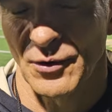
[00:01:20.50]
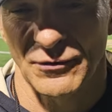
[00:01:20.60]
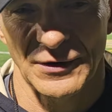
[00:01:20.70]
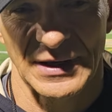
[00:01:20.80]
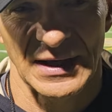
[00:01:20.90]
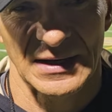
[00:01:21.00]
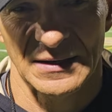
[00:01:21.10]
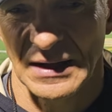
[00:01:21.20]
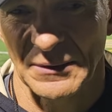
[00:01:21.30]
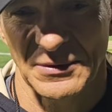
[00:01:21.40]
over again,
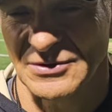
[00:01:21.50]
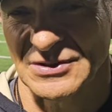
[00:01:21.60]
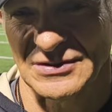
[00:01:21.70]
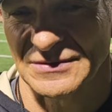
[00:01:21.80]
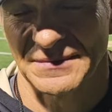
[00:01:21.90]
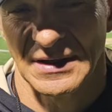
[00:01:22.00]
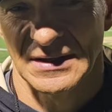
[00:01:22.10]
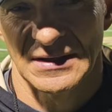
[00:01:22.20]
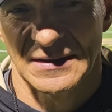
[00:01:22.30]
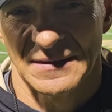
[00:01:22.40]
and, and we were just
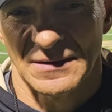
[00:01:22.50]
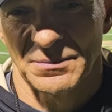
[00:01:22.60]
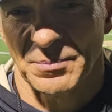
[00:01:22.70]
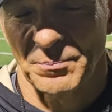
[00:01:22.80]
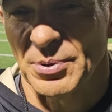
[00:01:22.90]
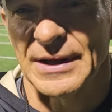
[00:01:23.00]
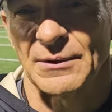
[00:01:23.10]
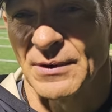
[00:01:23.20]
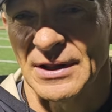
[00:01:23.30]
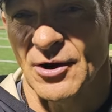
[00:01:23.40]

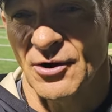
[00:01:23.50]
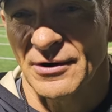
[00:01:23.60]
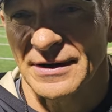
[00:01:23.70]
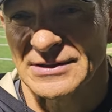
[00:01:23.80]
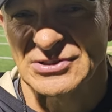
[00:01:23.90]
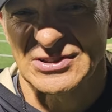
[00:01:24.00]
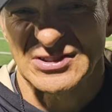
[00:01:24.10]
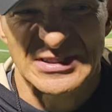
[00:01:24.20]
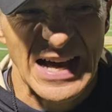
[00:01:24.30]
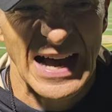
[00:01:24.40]
playing really hard,
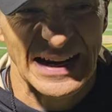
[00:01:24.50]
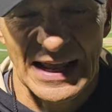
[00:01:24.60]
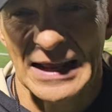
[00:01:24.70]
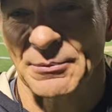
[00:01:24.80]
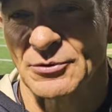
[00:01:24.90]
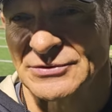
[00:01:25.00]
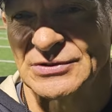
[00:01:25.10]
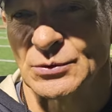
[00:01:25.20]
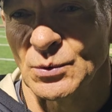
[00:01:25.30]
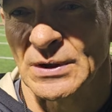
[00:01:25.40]
just not able
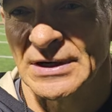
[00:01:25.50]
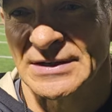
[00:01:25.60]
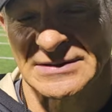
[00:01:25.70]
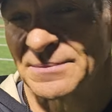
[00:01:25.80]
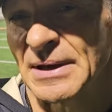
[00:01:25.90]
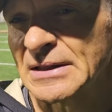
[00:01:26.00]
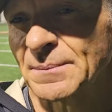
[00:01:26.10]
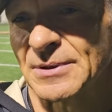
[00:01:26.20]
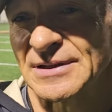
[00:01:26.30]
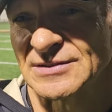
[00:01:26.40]
to uh, to make the
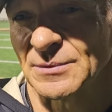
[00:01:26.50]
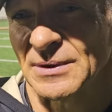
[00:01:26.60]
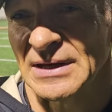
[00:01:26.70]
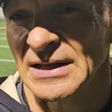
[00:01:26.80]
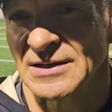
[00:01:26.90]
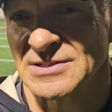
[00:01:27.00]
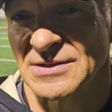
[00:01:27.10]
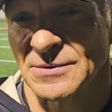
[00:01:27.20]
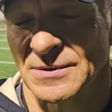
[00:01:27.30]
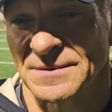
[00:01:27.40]
plays that we needed
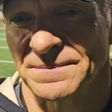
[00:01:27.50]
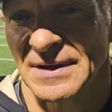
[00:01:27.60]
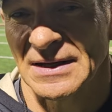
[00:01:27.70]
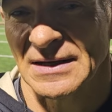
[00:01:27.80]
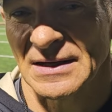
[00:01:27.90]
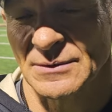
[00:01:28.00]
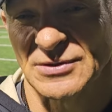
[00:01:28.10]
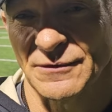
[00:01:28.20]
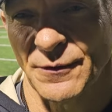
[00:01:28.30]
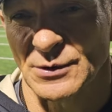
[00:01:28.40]
to, and and uh, it was
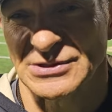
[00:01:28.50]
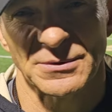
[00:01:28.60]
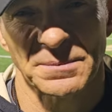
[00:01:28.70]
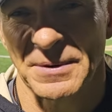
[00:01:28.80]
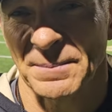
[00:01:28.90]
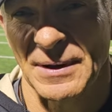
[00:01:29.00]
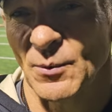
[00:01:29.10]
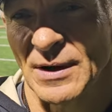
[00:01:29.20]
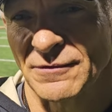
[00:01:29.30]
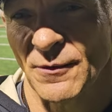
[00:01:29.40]
unfortunate. It would have been a big
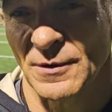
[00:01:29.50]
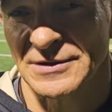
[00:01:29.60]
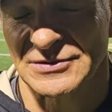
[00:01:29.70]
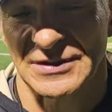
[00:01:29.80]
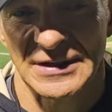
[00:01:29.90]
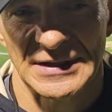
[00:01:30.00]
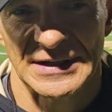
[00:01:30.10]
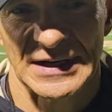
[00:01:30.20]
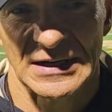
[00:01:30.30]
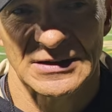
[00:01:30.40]
win for us.
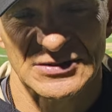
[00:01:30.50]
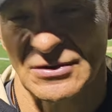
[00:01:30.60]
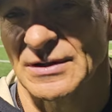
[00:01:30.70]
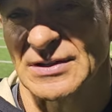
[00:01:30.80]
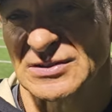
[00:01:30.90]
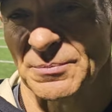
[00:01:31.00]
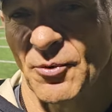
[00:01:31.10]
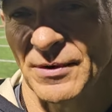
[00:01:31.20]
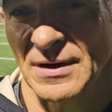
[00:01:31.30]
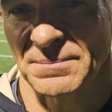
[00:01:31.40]
Uh, certainly
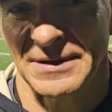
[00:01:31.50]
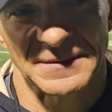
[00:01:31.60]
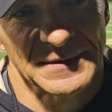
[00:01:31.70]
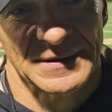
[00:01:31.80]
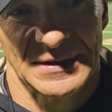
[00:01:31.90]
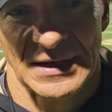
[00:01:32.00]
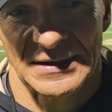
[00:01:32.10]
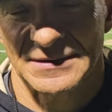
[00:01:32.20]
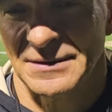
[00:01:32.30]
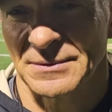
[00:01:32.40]
disappointed, but
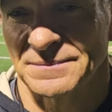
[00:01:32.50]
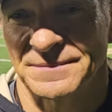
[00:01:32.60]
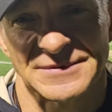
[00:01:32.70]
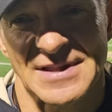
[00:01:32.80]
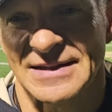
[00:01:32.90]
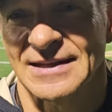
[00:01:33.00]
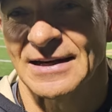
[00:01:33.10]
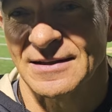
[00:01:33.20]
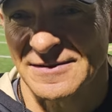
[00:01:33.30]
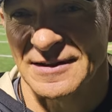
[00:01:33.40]
uh, it's not the
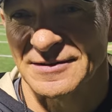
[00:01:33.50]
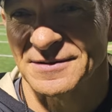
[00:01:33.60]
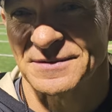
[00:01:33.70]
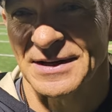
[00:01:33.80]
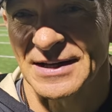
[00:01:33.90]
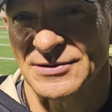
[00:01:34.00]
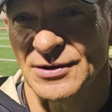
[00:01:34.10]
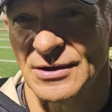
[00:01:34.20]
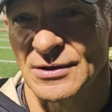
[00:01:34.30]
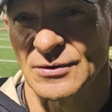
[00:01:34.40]
end of the season, and that's the
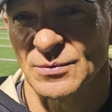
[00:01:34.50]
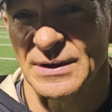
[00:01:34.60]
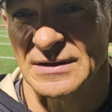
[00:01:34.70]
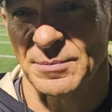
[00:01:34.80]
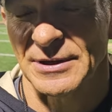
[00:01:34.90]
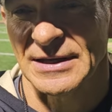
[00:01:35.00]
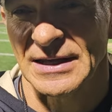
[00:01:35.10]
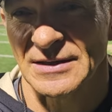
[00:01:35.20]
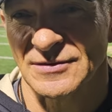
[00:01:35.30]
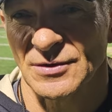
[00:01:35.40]
good news. We get to play
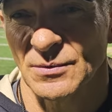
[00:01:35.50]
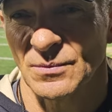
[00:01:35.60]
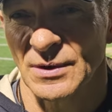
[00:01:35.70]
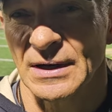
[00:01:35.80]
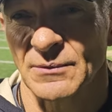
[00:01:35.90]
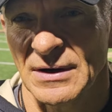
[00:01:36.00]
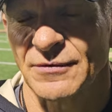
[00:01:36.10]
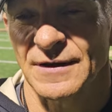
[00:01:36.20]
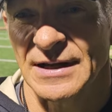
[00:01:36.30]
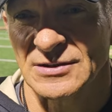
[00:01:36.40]
again, so we're getting ready
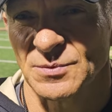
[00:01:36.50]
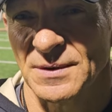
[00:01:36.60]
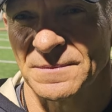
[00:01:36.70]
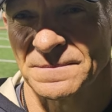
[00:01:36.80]
for the next one.